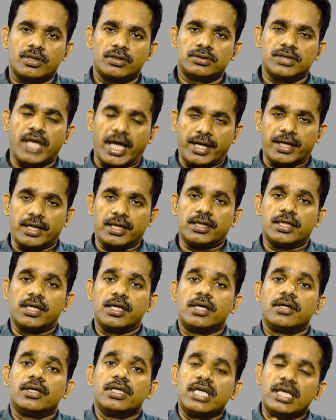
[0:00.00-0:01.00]
Then
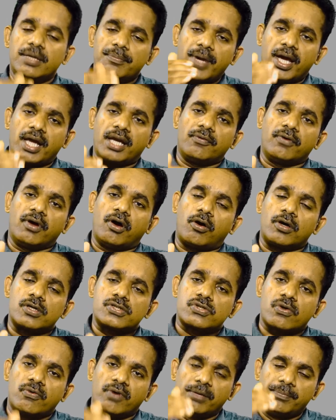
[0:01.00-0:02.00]
email
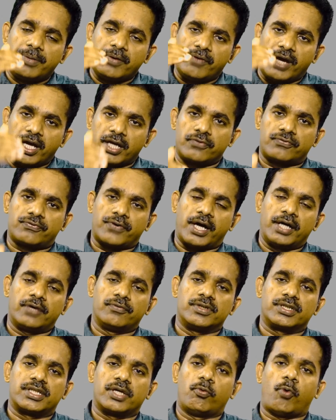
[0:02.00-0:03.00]
also will be verified
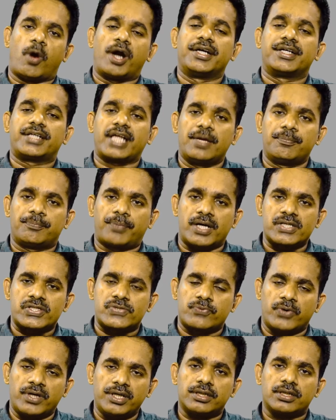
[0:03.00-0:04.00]
with a one-time
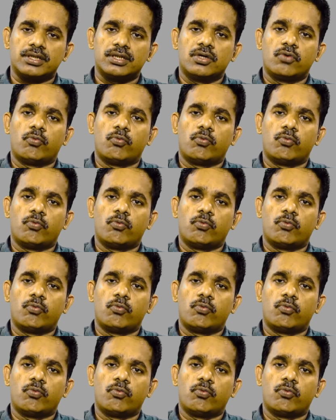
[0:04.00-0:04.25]
password.